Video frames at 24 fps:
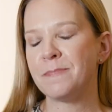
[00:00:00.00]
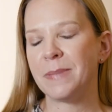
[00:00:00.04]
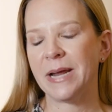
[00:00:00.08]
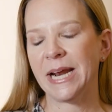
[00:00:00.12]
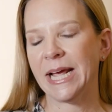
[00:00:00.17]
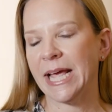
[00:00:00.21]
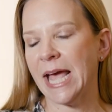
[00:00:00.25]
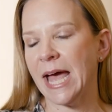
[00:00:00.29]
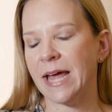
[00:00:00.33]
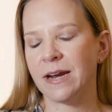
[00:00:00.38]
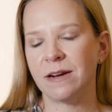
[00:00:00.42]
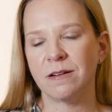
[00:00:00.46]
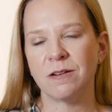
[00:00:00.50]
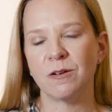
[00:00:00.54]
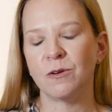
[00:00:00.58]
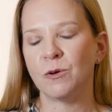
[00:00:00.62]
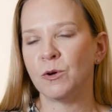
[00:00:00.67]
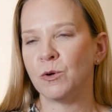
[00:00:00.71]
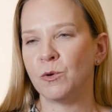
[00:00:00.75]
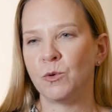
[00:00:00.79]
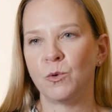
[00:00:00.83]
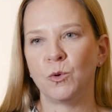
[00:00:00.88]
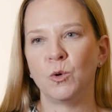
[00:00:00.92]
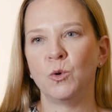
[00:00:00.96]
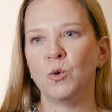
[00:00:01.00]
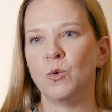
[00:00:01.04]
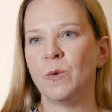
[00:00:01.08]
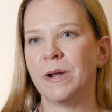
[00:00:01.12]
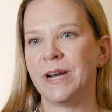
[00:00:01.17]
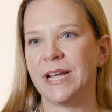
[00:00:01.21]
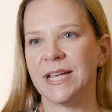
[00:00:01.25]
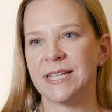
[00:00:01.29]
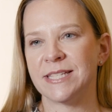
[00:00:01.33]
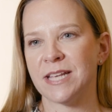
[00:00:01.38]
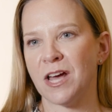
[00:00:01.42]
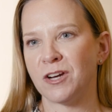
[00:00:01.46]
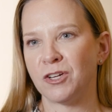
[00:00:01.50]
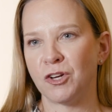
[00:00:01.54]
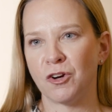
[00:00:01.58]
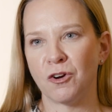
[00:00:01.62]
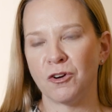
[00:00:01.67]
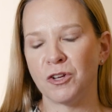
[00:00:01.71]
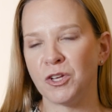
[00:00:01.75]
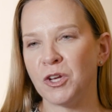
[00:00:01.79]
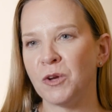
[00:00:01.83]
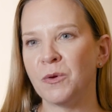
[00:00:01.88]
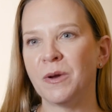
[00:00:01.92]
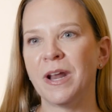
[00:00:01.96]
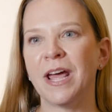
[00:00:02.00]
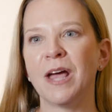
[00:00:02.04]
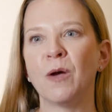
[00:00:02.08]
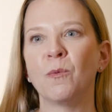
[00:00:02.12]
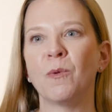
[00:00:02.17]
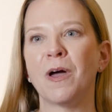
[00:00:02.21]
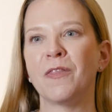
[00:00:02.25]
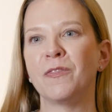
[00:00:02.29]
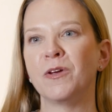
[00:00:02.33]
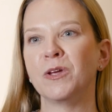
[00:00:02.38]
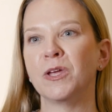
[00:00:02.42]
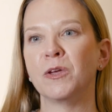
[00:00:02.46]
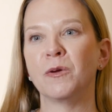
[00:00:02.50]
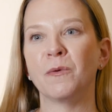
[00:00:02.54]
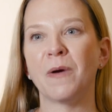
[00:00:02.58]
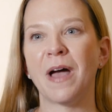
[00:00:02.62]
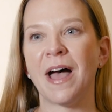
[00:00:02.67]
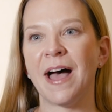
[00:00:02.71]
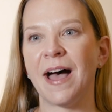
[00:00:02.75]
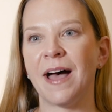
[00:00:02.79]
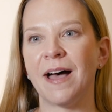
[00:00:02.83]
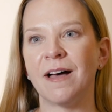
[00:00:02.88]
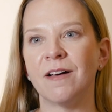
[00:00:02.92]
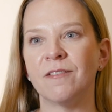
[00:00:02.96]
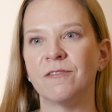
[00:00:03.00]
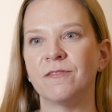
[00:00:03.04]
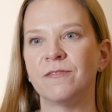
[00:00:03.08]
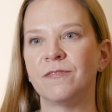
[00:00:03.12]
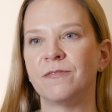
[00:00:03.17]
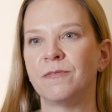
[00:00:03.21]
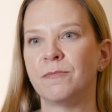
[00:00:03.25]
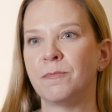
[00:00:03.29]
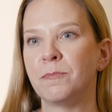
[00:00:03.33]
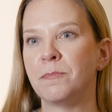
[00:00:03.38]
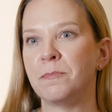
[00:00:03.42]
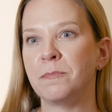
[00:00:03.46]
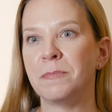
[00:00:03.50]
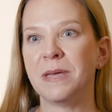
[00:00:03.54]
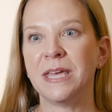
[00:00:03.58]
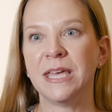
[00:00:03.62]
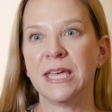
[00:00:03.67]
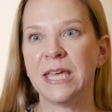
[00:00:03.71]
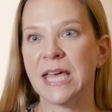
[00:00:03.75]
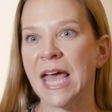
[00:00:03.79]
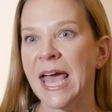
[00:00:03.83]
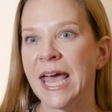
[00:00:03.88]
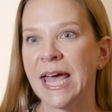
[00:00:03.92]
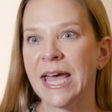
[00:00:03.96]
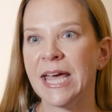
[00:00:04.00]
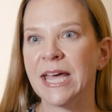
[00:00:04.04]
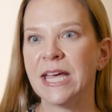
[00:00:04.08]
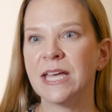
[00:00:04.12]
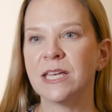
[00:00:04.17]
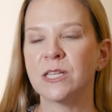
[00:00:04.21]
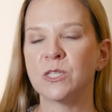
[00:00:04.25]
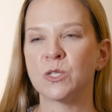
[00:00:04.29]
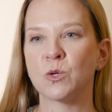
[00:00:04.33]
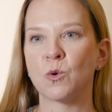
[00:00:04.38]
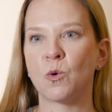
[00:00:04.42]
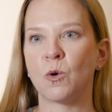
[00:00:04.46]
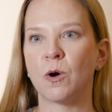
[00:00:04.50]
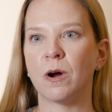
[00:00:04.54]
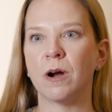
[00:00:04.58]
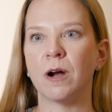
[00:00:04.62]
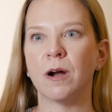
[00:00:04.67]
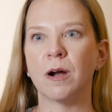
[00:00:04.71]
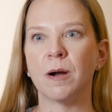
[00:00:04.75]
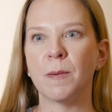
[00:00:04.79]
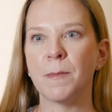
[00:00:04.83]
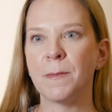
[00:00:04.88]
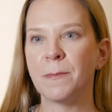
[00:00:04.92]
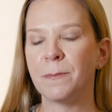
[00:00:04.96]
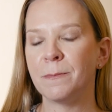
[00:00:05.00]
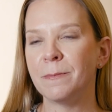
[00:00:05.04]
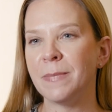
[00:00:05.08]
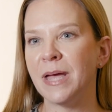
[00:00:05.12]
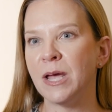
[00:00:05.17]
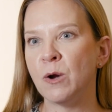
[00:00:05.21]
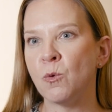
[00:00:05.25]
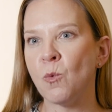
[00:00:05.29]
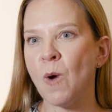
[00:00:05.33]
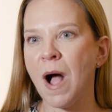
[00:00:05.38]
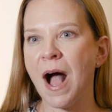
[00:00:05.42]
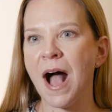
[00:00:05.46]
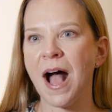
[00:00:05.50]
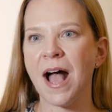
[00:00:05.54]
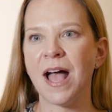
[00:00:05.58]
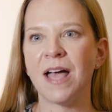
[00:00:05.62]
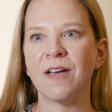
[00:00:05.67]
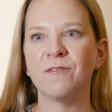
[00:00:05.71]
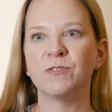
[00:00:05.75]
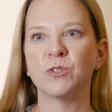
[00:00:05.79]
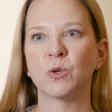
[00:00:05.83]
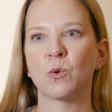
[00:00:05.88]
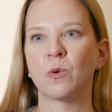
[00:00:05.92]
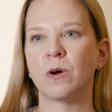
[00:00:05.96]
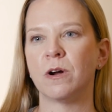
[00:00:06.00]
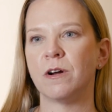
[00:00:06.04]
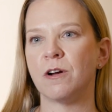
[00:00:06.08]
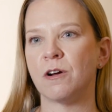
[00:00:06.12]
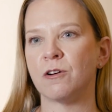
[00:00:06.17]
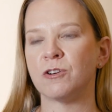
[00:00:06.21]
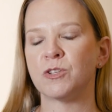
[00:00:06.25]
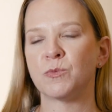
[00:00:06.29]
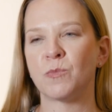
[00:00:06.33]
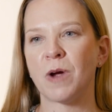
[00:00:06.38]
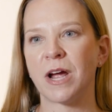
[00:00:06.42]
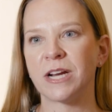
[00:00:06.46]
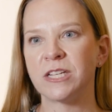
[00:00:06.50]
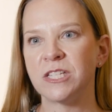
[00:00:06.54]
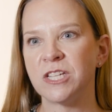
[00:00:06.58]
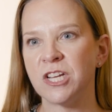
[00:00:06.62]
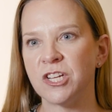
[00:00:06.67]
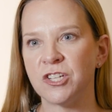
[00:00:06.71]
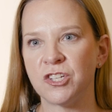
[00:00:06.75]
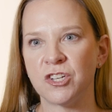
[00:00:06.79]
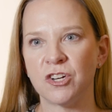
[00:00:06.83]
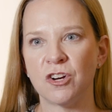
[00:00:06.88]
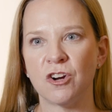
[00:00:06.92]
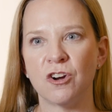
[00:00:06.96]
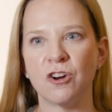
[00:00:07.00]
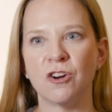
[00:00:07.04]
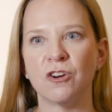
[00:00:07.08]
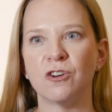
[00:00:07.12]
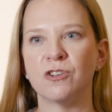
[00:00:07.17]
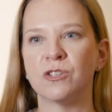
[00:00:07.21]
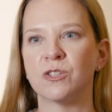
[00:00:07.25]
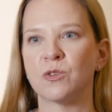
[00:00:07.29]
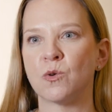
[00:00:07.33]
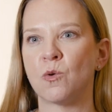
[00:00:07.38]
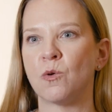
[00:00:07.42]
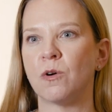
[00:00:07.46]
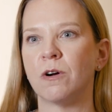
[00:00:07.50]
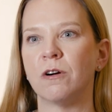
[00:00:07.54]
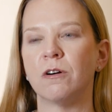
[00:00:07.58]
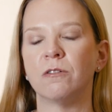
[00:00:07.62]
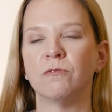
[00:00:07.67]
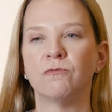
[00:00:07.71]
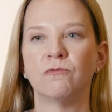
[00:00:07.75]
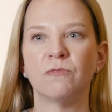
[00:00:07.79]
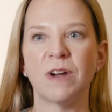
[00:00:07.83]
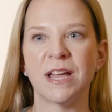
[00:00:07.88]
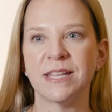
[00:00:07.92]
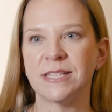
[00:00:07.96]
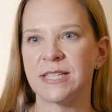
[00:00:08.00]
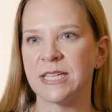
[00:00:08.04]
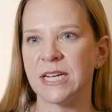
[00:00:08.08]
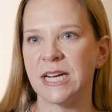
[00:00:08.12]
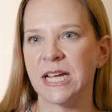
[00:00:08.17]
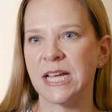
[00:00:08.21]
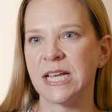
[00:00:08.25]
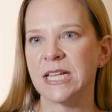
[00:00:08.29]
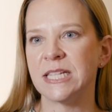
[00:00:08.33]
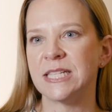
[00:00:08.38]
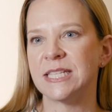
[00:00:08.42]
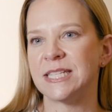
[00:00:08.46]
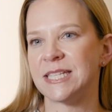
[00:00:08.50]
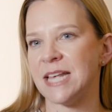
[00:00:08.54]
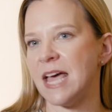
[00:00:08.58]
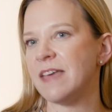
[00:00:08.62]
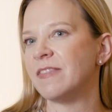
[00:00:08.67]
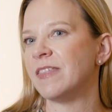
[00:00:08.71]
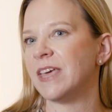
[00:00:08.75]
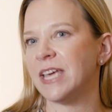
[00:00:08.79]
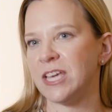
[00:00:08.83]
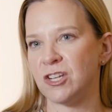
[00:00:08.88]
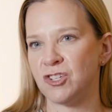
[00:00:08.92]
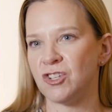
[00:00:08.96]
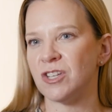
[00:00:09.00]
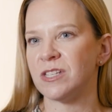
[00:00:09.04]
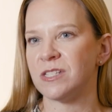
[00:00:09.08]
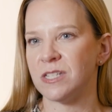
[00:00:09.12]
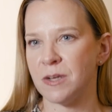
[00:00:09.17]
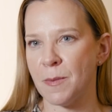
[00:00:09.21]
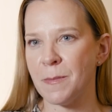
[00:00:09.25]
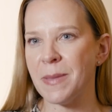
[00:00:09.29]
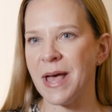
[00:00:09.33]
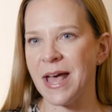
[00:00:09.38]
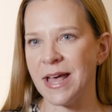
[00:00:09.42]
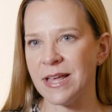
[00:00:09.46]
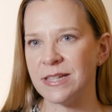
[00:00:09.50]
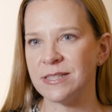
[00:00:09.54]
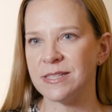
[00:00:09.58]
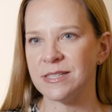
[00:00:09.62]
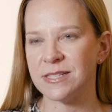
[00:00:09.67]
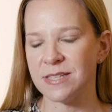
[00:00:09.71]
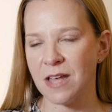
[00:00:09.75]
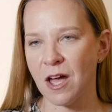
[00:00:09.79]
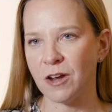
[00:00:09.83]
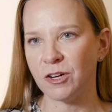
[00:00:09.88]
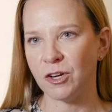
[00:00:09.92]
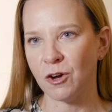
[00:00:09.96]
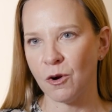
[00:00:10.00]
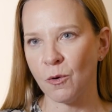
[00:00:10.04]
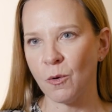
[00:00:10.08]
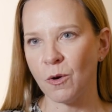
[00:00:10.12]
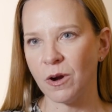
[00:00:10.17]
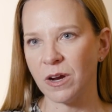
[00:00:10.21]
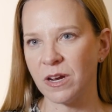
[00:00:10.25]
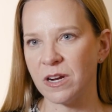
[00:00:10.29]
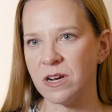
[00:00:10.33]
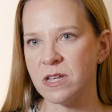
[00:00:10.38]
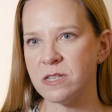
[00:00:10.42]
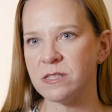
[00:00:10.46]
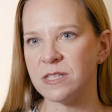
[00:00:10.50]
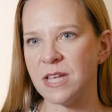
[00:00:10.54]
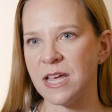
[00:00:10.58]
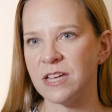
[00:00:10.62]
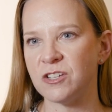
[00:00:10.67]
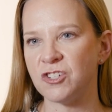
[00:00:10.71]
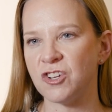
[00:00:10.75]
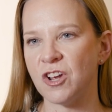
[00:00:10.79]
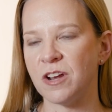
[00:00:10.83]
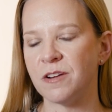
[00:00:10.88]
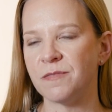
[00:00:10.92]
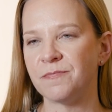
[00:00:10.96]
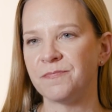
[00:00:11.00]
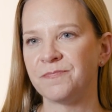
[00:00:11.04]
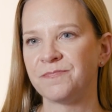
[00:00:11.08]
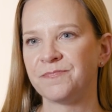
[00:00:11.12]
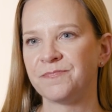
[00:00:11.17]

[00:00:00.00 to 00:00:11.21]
But again, who it is on your unit, whether you have PAs or midwives or nurse practitioners or residents, I think it just depends on your organization.